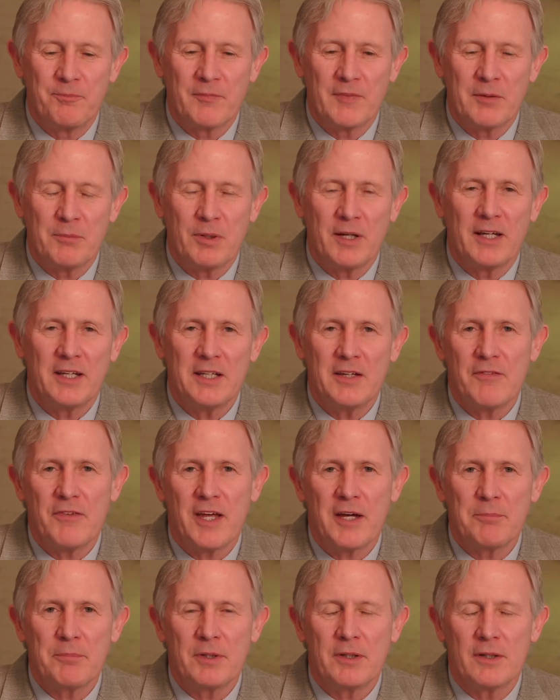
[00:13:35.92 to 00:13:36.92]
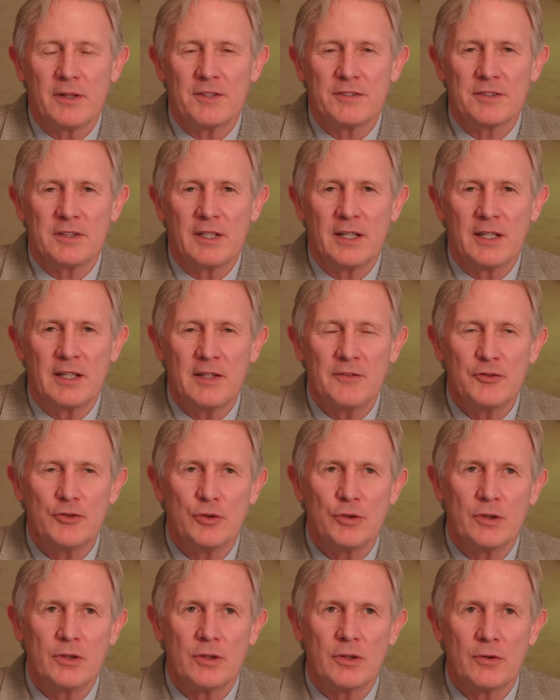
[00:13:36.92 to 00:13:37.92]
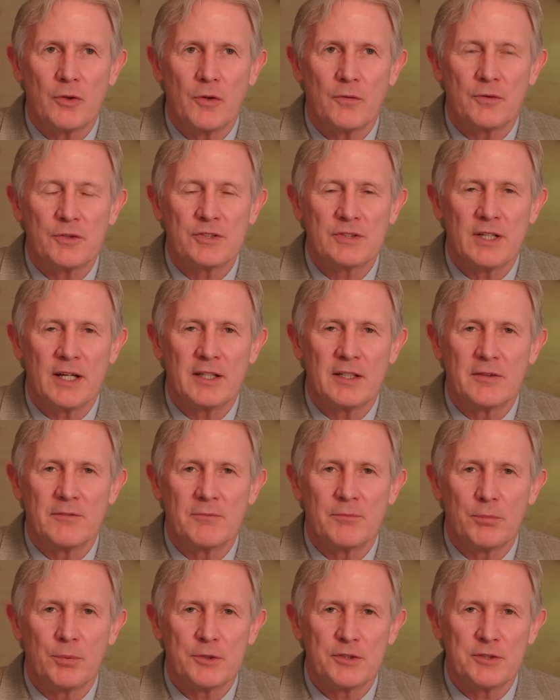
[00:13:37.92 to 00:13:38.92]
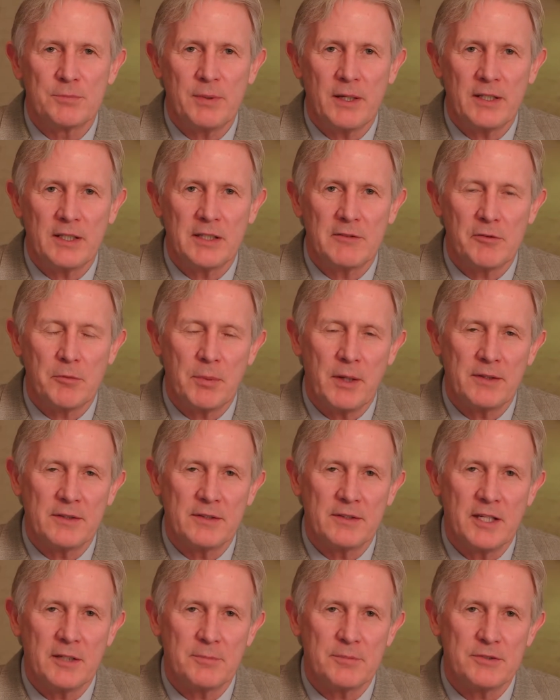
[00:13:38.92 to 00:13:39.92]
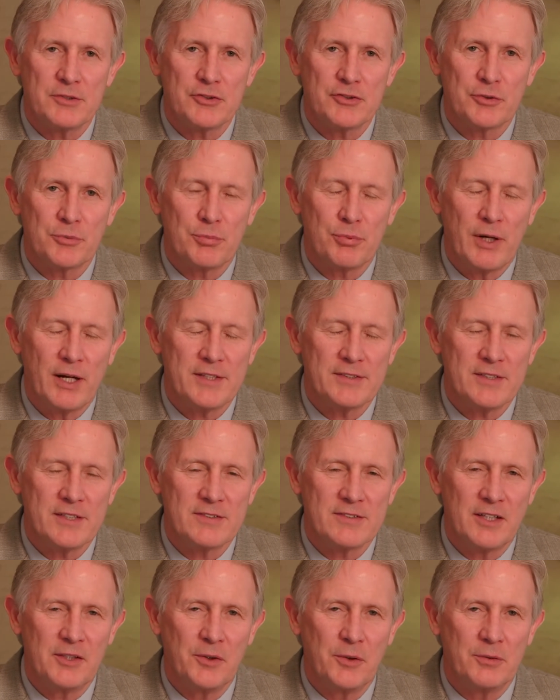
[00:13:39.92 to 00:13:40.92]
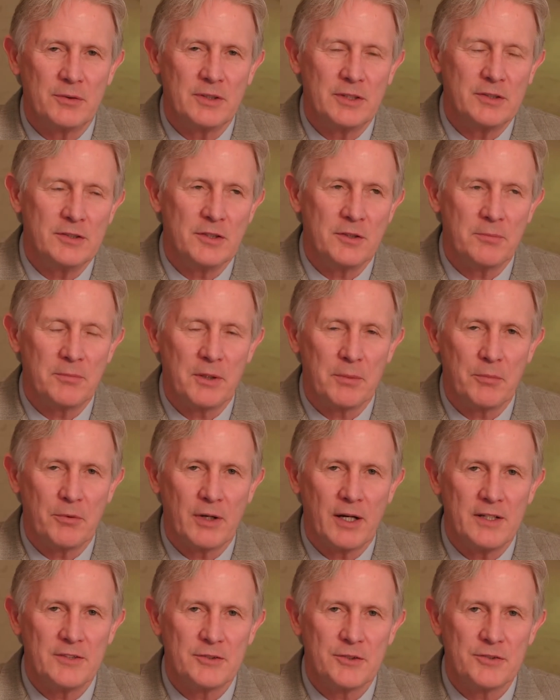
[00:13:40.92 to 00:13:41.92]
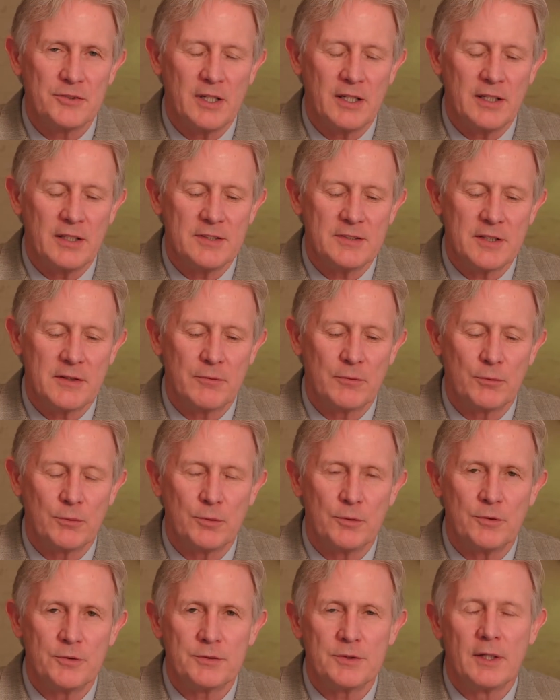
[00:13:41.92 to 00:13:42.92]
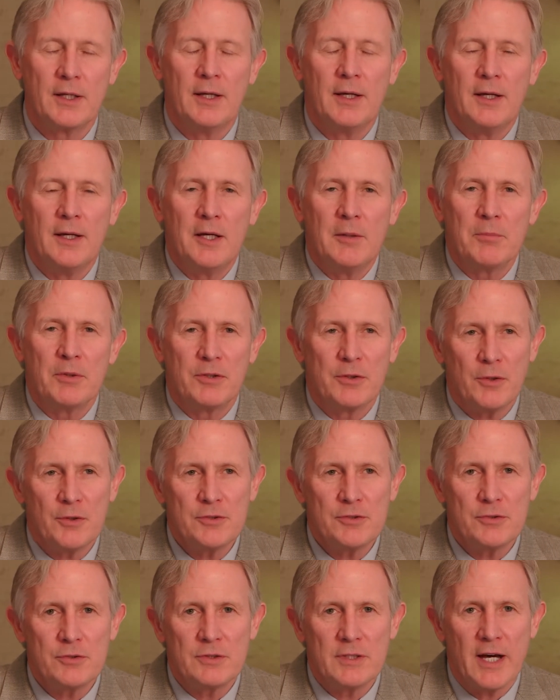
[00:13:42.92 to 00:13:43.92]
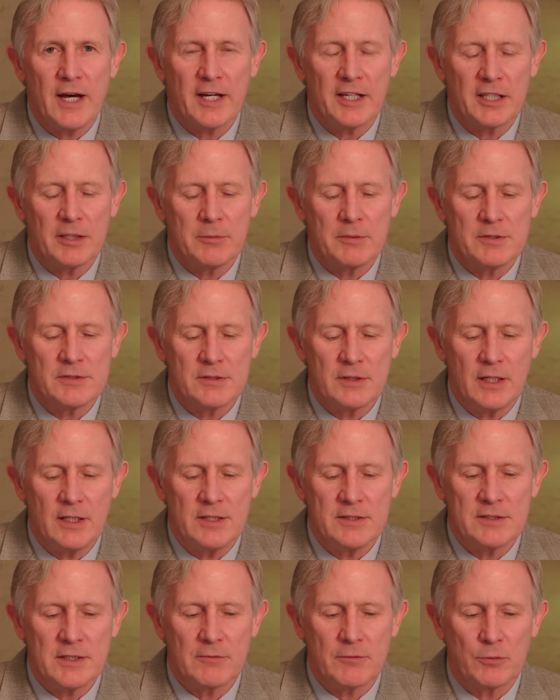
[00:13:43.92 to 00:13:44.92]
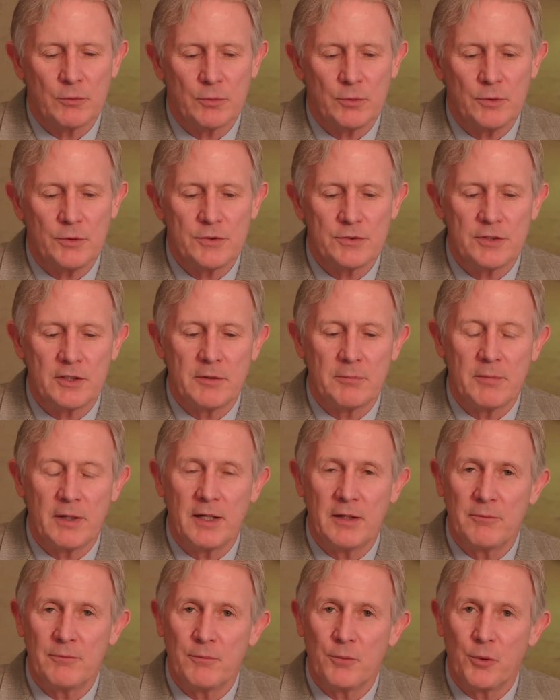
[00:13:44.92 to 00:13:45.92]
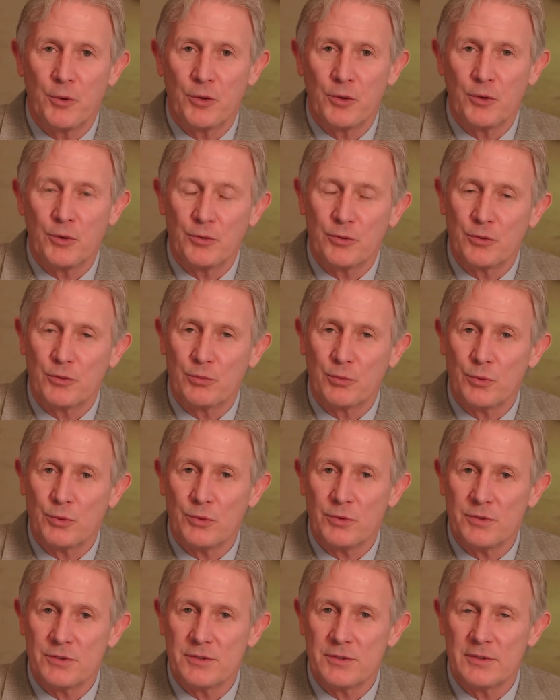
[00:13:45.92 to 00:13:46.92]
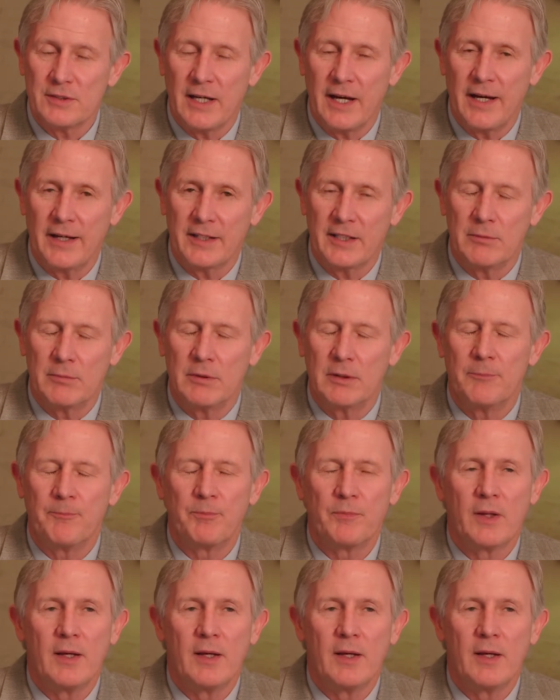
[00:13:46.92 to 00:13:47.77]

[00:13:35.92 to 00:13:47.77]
But I give that because it gives you a good oversight and perspective about the deposition process. I don't need you to memorize those 87 rules. But those 2 documents, the 87 rules and then my 4 golden rules document,